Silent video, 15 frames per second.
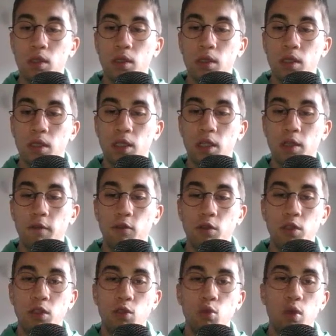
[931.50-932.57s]
king for
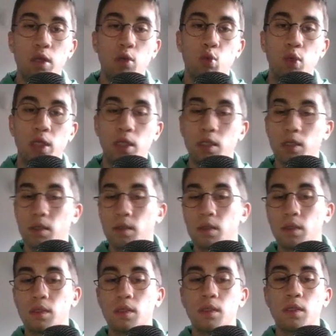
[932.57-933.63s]
g2, and queen
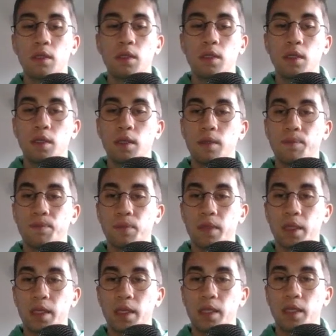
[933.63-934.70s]

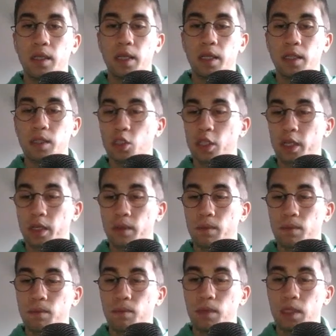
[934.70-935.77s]
a8 check.
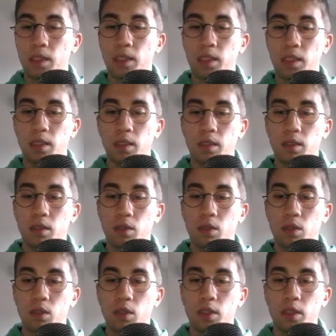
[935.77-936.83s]
But here
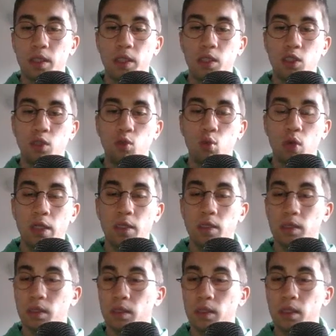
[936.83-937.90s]
king g1,
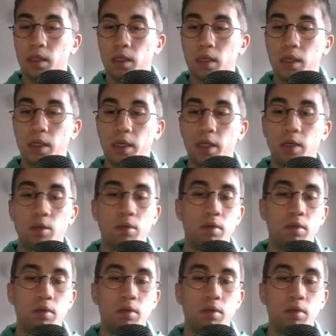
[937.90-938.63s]
and now